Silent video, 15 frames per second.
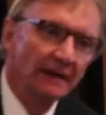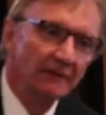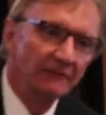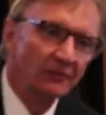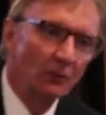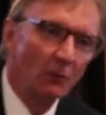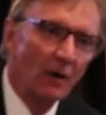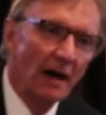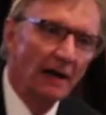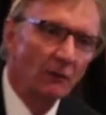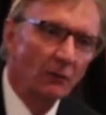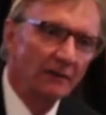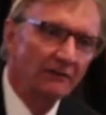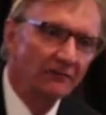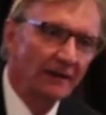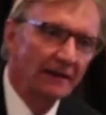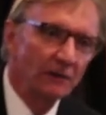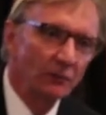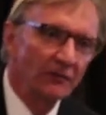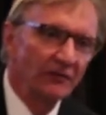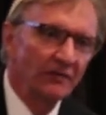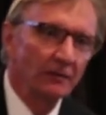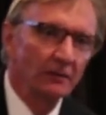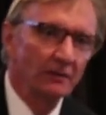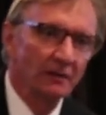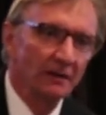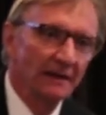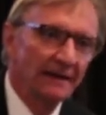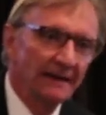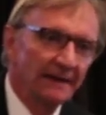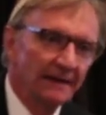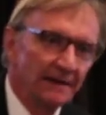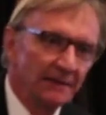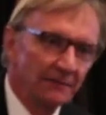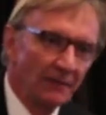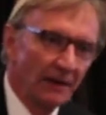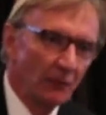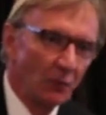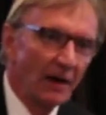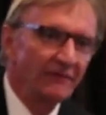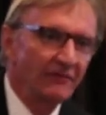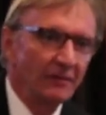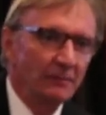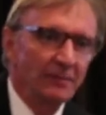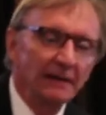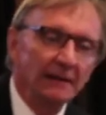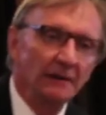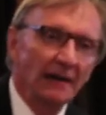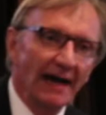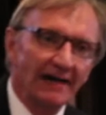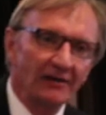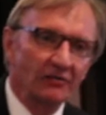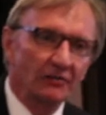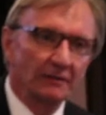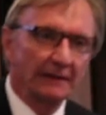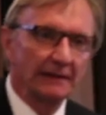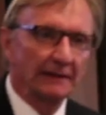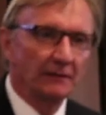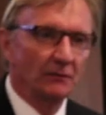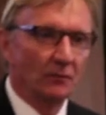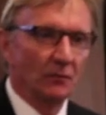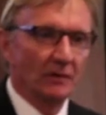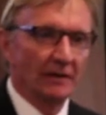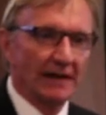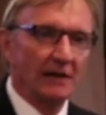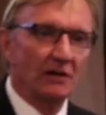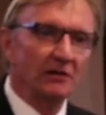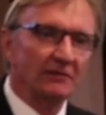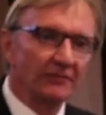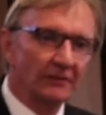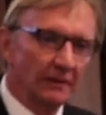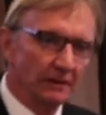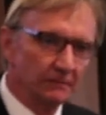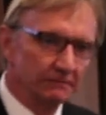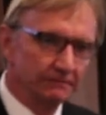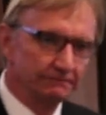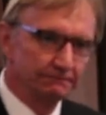And for a while, when Frank was ill, my wife-to-be actually cared for him.